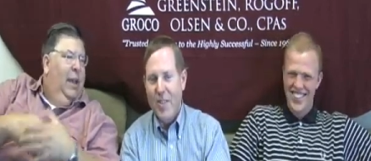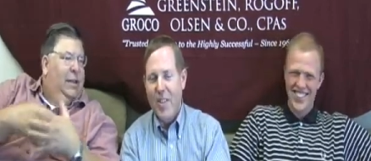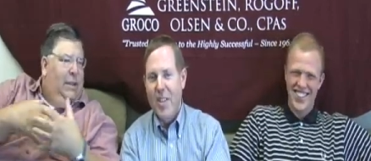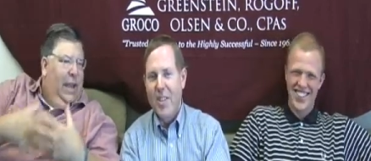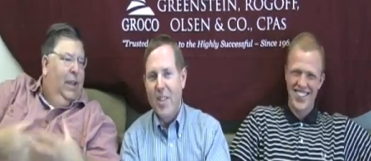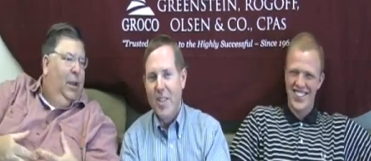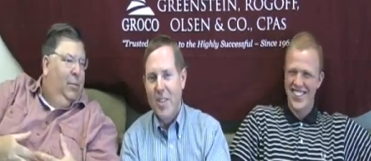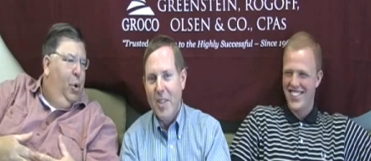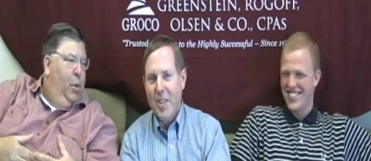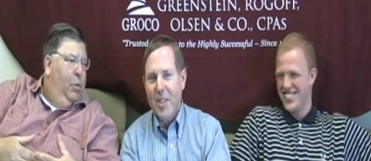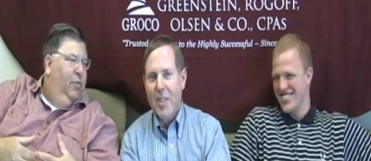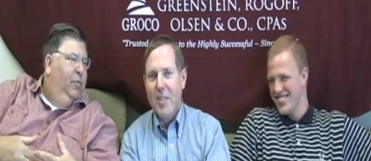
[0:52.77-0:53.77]
Speaker 1: and take a
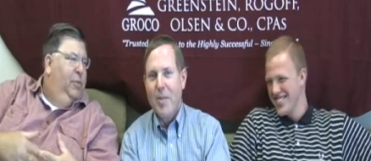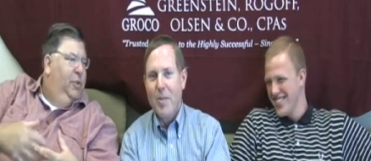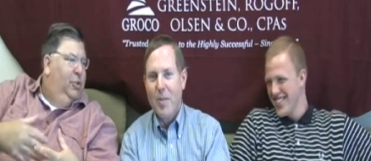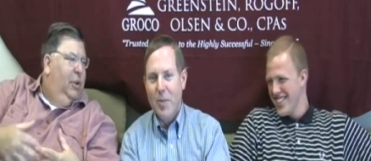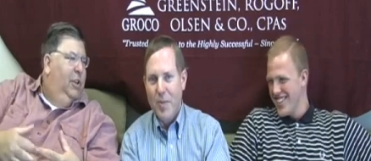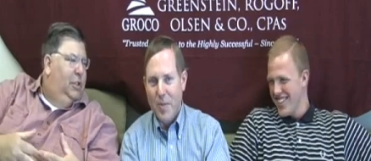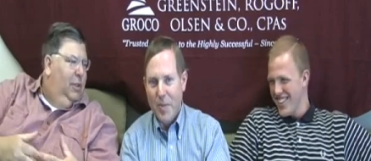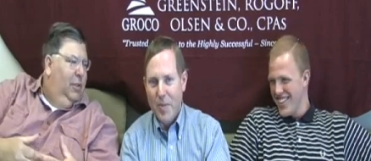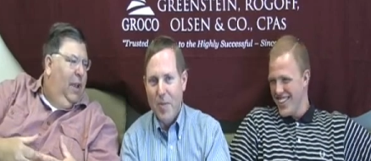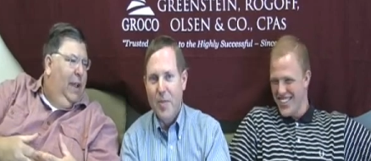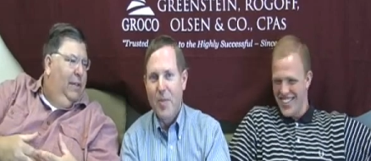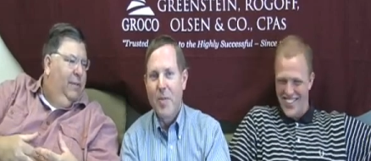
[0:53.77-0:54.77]
moment from the stress of
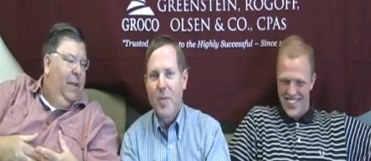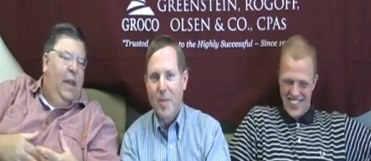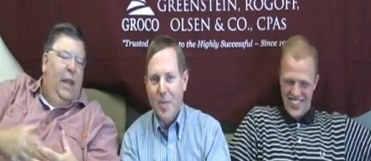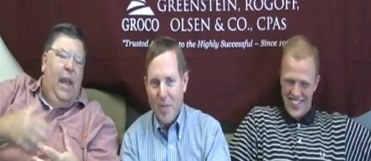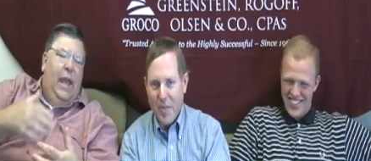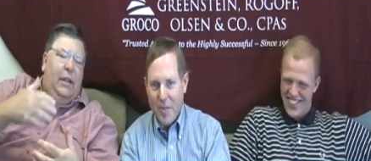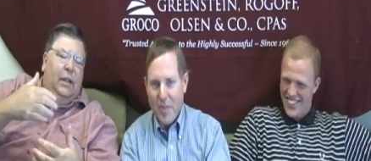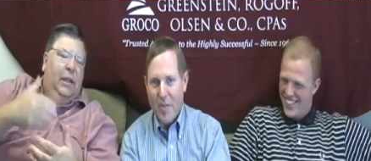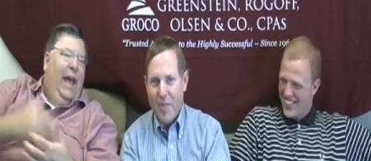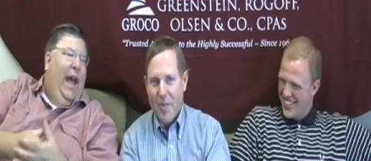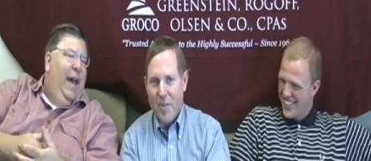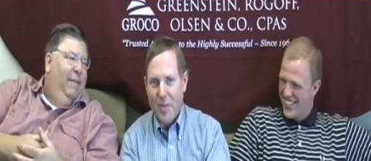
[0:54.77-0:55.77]
life and
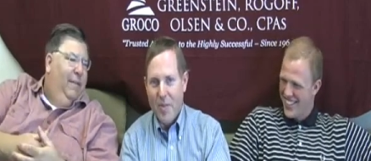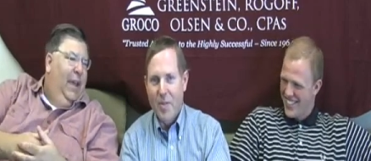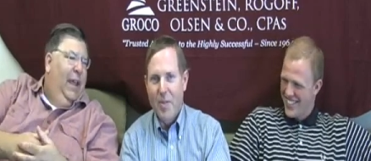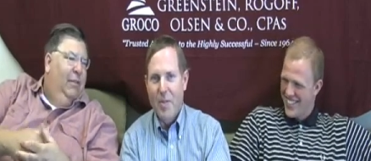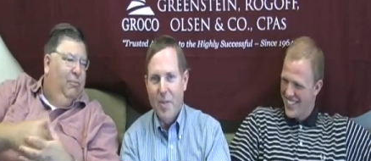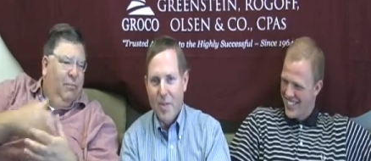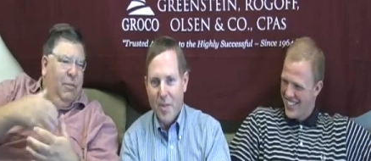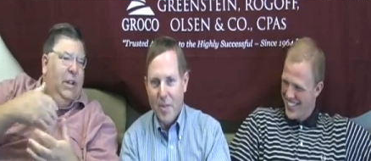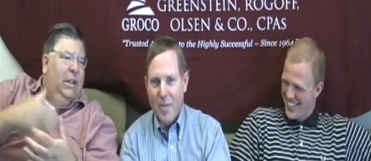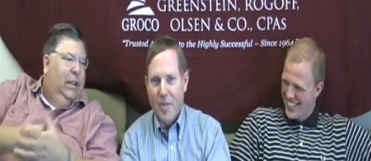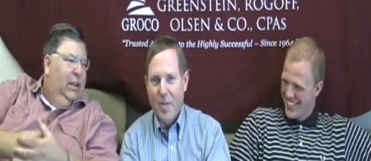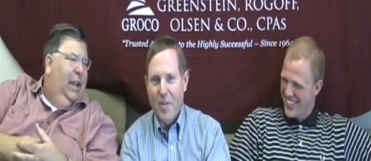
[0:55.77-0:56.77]
laugh and
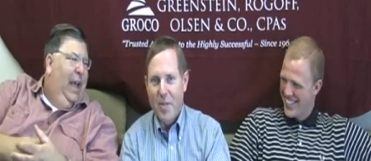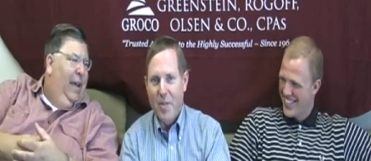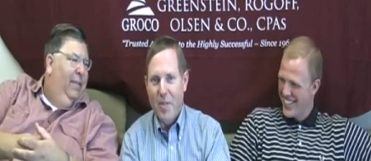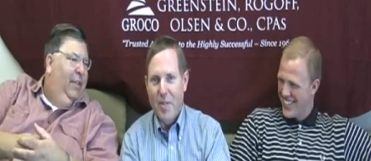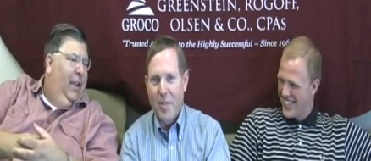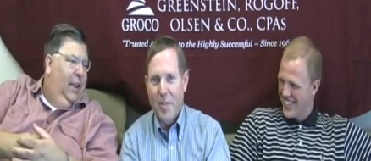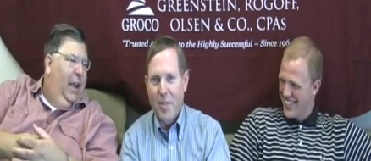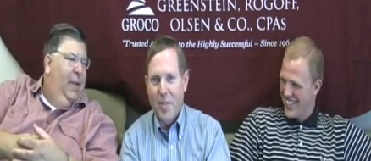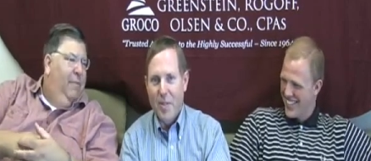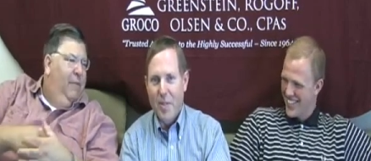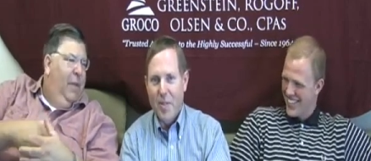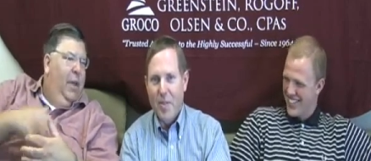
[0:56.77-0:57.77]
really laugh like
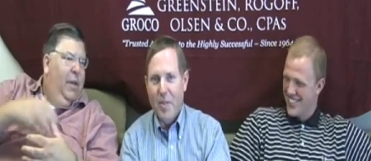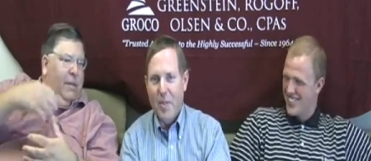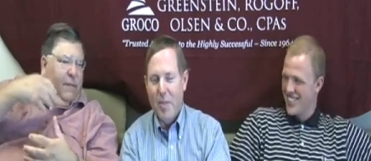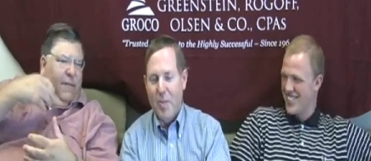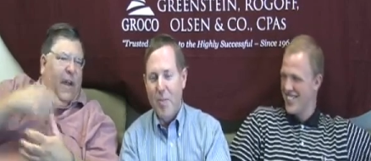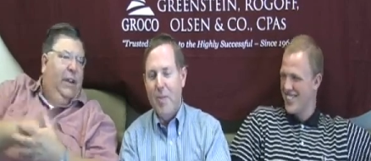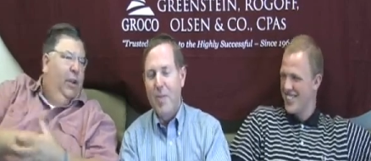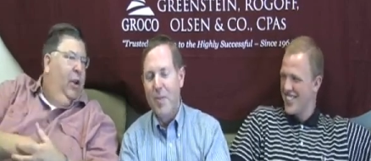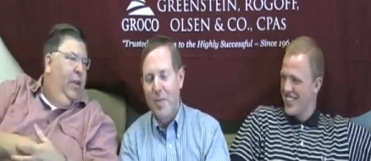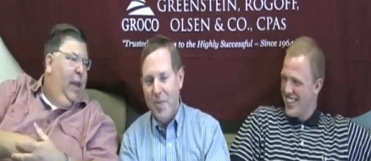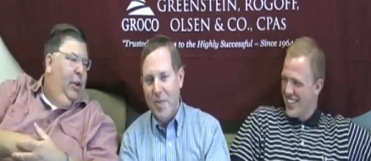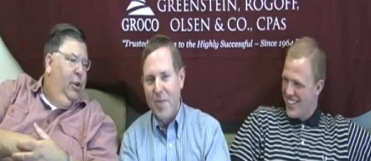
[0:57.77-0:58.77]
I'm fighting
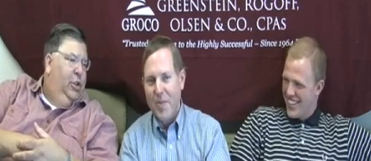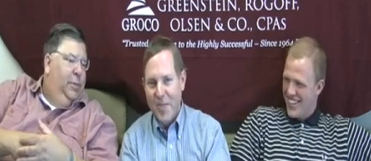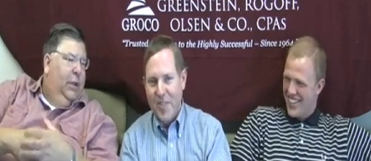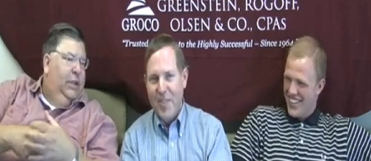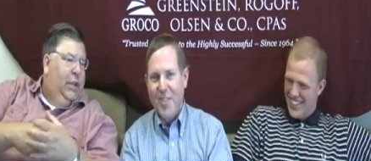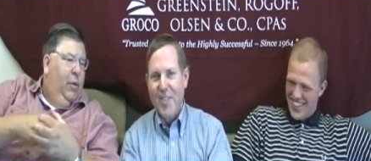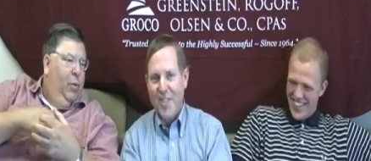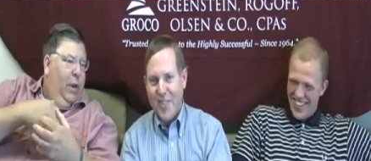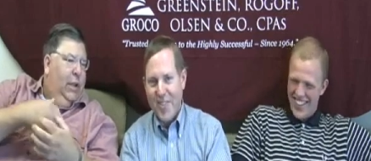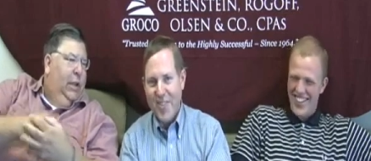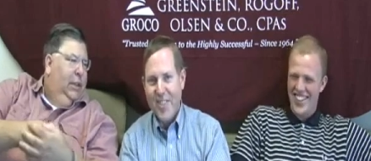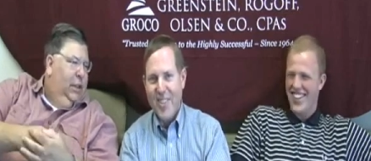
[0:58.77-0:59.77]
all that urge because I
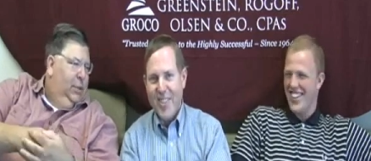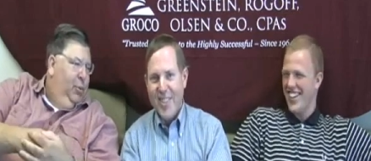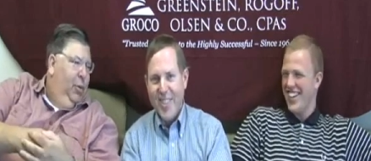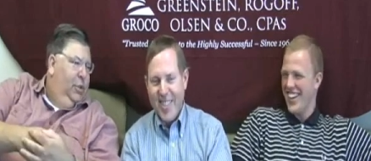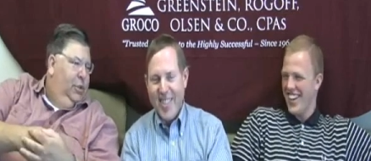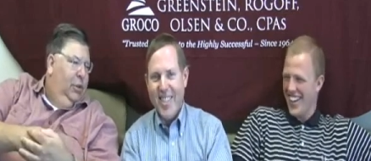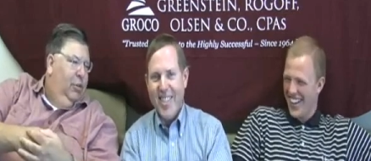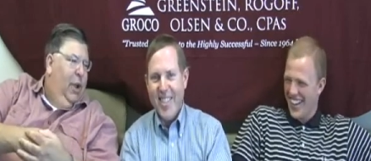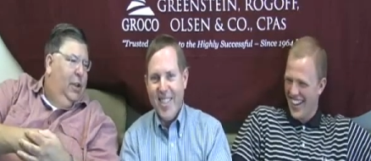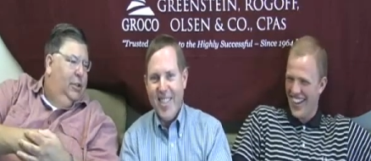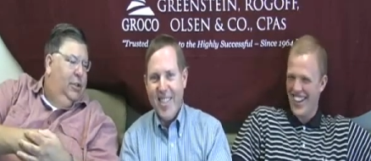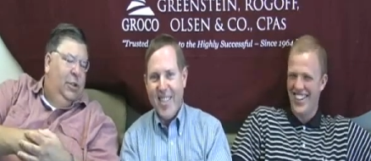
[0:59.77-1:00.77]
want to get these points
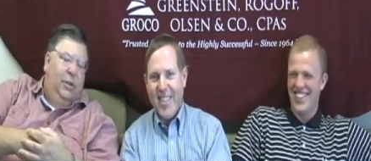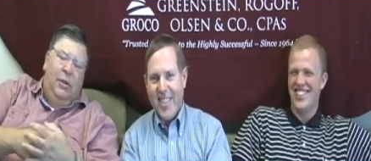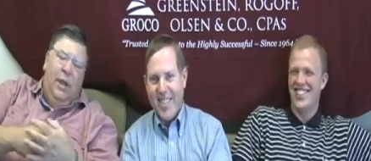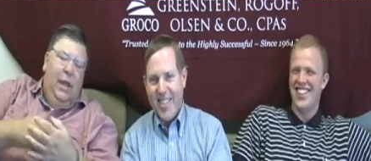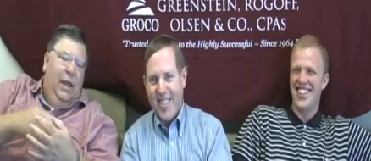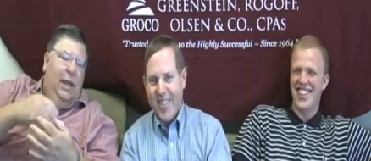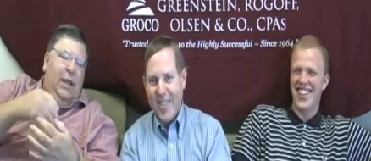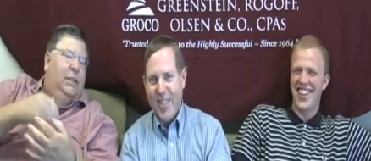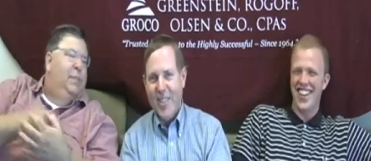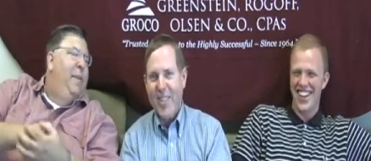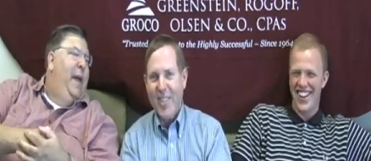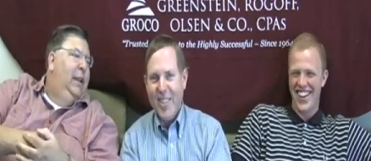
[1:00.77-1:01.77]
across to you.
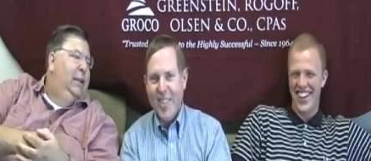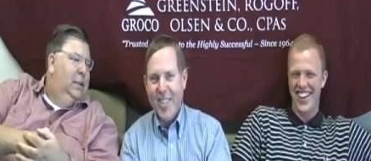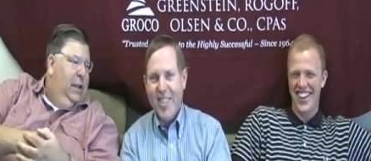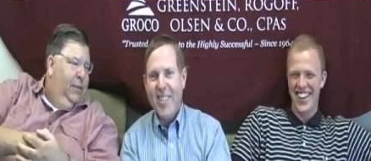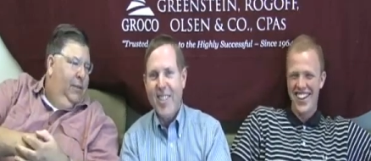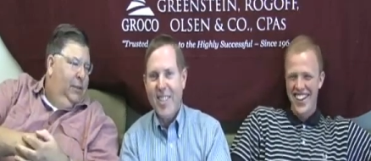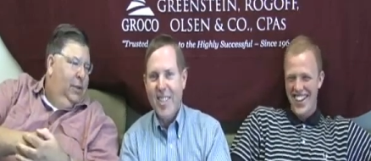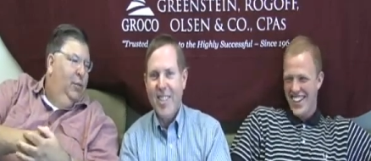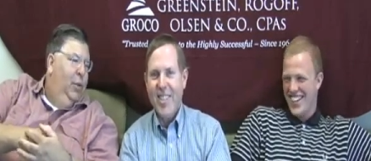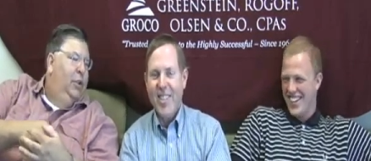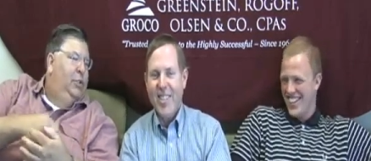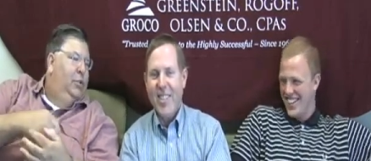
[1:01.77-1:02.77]
It's
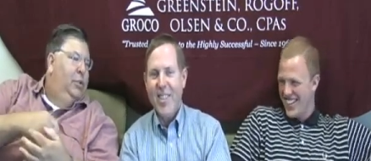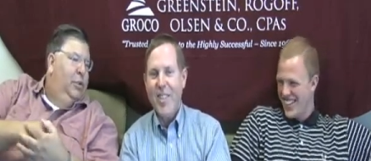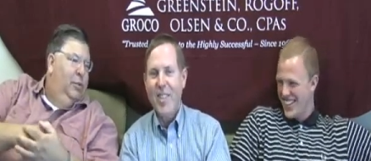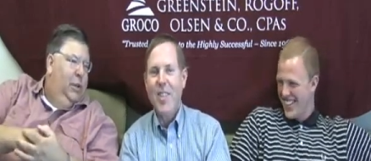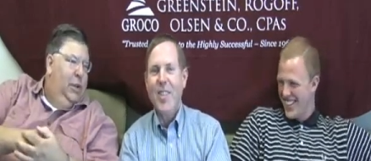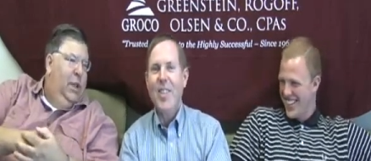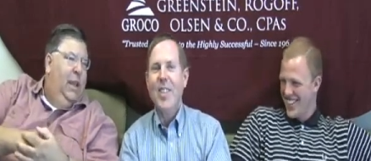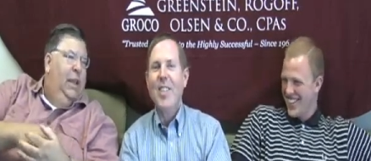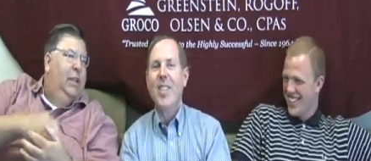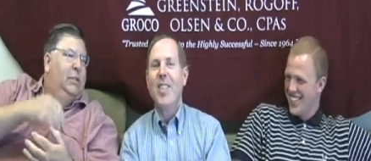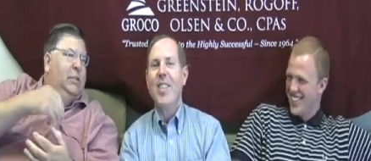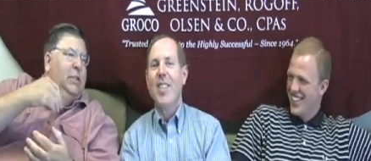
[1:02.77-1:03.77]
magnificent what you're doing. It's